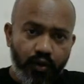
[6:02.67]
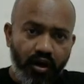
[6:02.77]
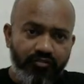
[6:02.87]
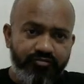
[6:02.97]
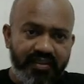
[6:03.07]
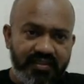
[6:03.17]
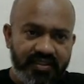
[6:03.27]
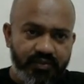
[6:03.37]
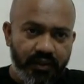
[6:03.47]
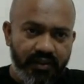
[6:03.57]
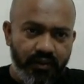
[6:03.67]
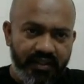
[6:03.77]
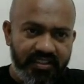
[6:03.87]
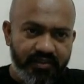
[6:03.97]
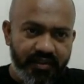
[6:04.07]
after this one,
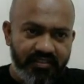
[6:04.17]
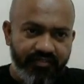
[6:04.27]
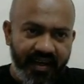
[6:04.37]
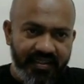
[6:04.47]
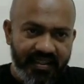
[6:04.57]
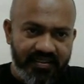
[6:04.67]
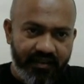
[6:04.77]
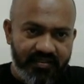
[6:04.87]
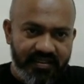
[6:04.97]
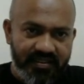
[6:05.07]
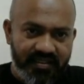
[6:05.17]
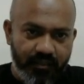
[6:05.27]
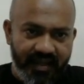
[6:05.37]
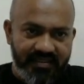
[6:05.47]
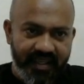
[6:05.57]
okay, these were the five things. I will
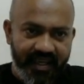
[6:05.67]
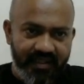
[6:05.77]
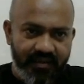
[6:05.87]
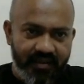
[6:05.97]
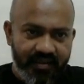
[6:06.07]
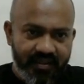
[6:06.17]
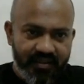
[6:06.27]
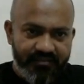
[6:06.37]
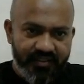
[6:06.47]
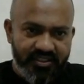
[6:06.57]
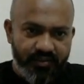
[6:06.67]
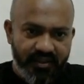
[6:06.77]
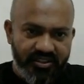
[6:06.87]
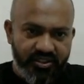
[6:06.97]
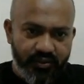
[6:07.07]
summarize again. First
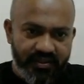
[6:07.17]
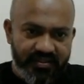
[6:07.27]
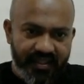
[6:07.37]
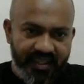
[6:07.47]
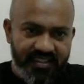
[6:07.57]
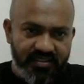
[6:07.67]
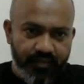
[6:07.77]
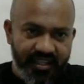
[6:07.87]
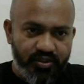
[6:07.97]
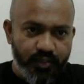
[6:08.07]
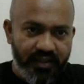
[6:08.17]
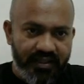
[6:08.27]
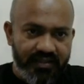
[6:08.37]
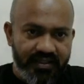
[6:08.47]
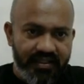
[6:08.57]
one is Newton, second is Maxwell,
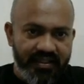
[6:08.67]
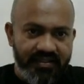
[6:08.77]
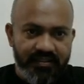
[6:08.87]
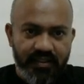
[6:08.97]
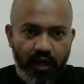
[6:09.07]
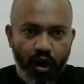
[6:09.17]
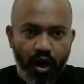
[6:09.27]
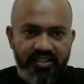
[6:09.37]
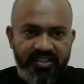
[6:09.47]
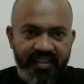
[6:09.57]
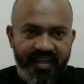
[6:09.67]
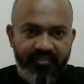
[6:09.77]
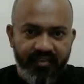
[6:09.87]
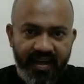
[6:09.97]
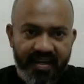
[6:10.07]
the third is Oersted
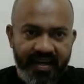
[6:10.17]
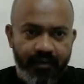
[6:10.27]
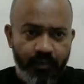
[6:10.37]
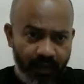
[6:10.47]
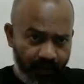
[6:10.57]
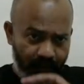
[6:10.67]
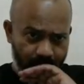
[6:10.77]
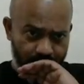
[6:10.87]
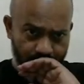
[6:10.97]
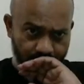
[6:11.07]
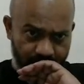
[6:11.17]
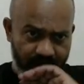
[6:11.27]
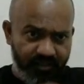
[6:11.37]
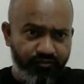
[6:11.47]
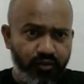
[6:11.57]
and Faraday,
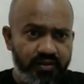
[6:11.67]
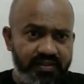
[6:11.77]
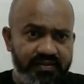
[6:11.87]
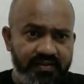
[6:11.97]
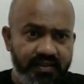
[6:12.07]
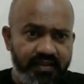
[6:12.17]
the fourth is